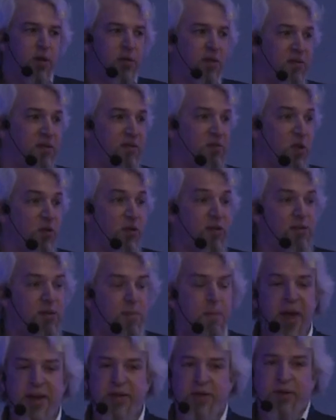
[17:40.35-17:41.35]
This is not the
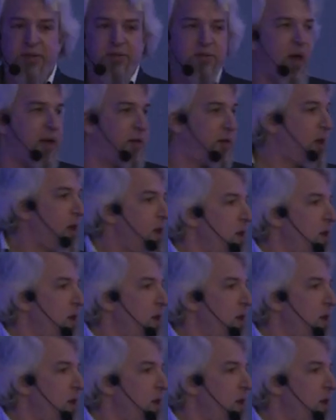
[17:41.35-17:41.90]
semantics, right?